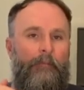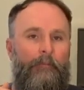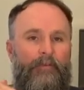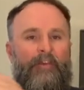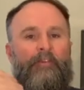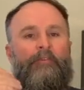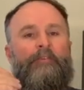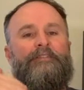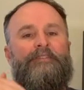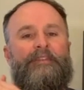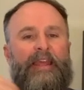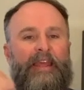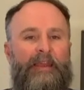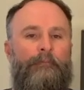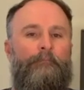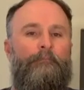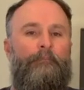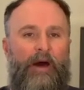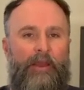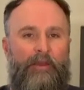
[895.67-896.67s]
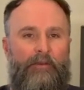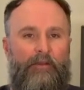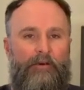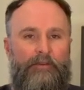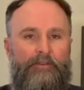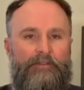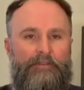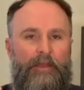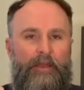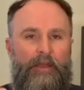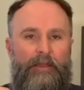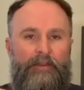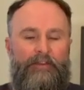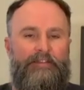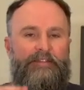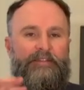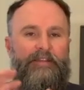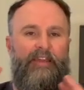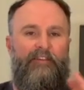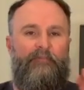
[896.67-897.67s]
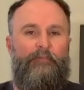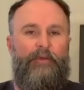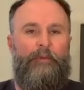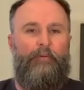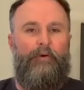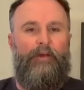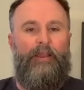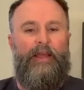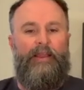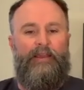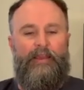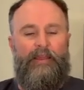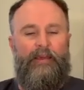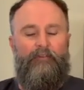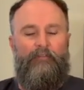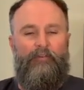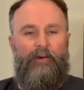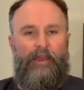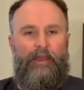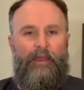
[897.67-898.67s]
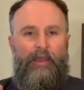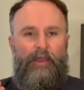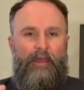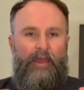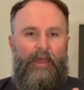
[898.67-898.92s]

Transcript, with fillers: but then there's 10 bundles just to give people an idea of like,